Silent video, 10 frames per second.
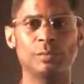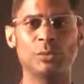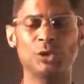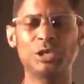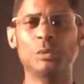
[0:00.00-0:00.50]

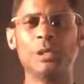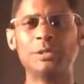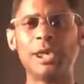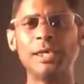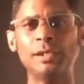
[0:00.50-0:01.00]
You see what I'm
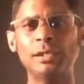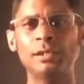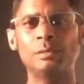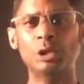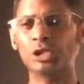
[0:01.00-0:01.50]
saying?
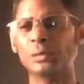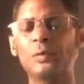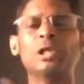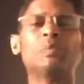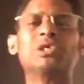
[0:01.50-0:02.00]
Because the
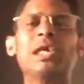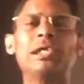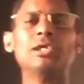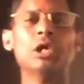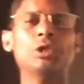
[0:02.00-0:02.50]
50%
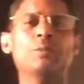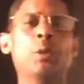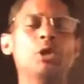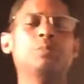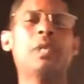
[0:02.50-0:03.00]
is on the
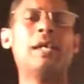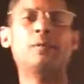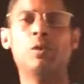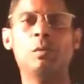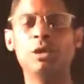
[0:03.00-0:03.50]
first platform.